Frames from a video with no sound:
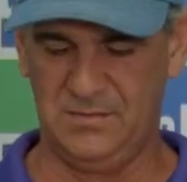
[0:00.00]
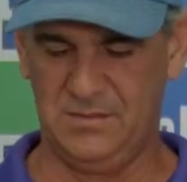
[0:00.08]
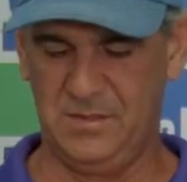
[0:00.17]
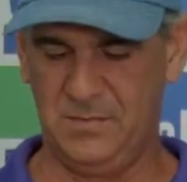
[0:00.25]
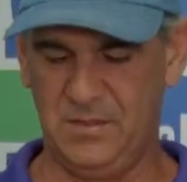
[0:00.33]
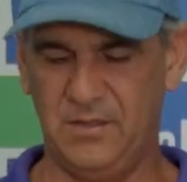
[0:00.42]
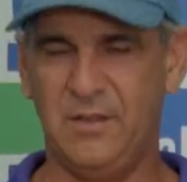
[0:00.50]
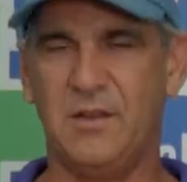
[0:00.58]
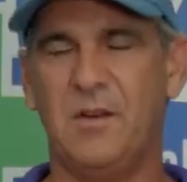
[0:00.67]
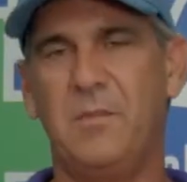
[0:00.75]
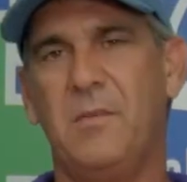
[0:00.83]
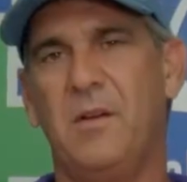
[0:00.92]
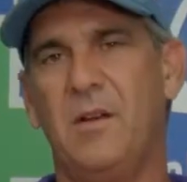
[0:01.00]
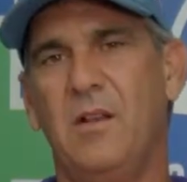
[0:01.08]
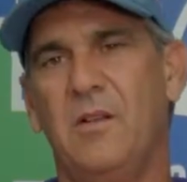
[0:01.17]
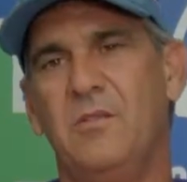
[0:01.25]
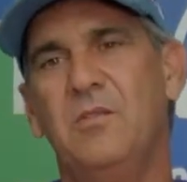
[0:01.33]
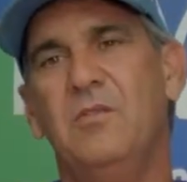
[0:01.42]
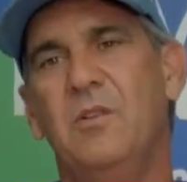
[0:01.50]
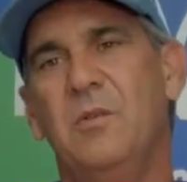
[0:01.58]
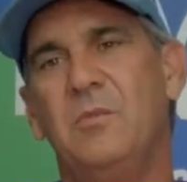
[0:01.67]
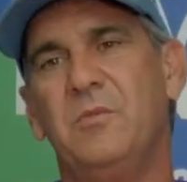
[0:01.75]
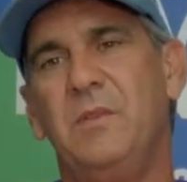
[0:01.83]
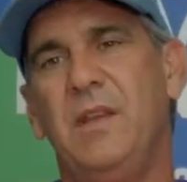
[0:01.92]
Typically on our new
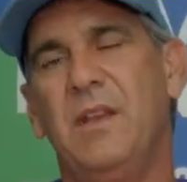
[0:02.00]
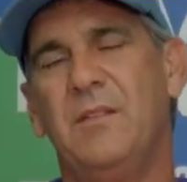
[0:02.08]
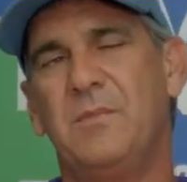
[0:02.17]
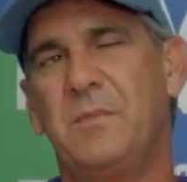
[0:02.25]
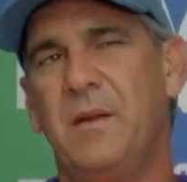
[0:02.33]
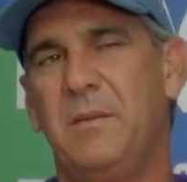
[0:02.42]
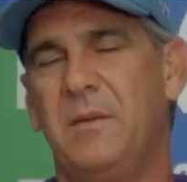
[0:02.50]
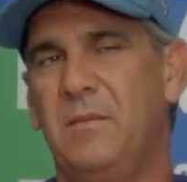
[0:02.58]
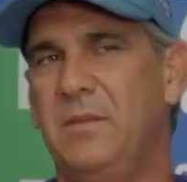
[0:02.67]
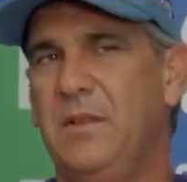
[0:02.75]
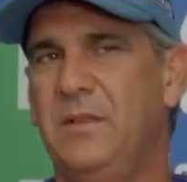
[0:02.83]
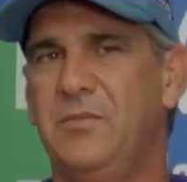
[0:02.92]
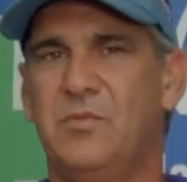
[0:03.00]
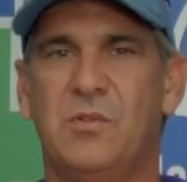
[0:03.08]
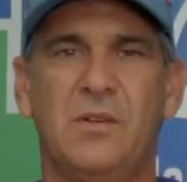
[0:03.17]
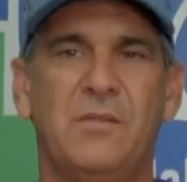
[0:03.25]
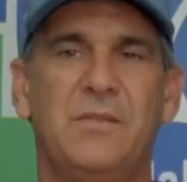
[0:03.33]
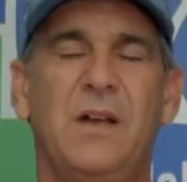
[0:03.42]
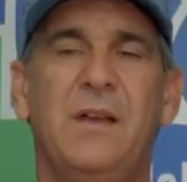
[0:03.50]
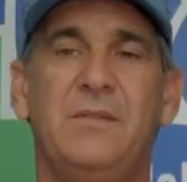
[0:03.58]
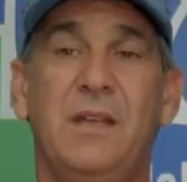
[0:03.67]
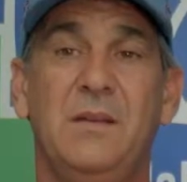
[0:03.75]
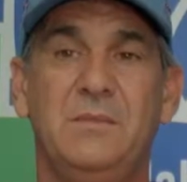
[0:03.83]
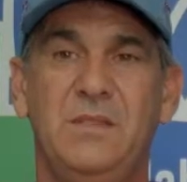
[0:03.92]
homes, we have probably 4 or
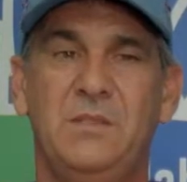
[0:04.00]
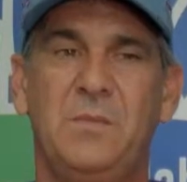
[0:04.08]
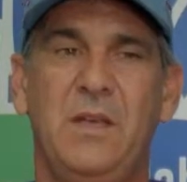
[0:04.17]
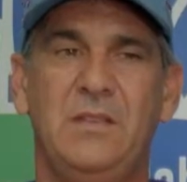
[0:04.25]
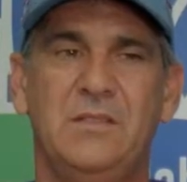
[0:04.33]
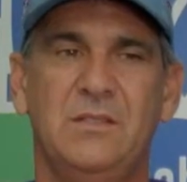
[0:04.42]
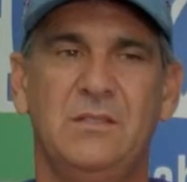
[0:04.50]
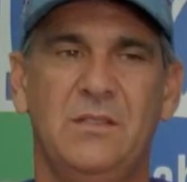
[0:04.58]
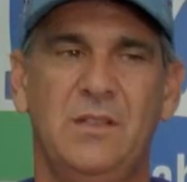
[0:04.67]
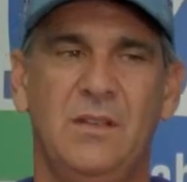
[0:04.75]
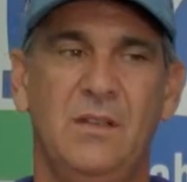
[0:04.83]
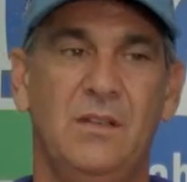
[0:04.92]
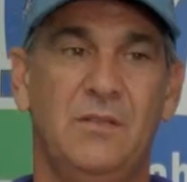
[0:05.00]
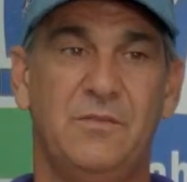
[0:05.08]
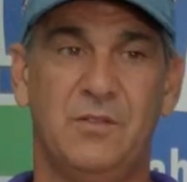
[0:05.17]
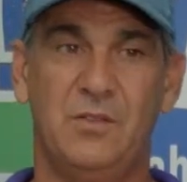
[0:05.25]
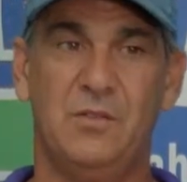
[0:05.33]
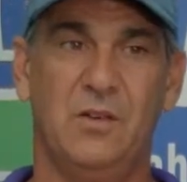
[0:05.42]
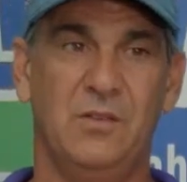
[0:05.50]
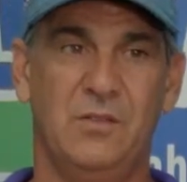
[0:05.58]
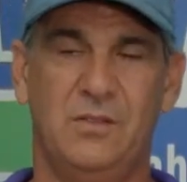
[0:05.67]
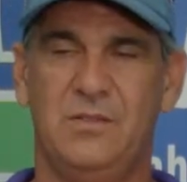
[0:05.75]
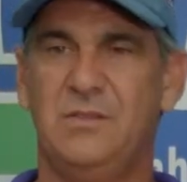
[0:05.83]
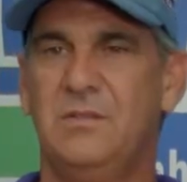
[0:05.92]
5 empty spaces for
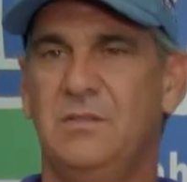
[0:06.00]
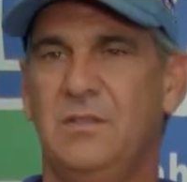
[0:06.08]
growth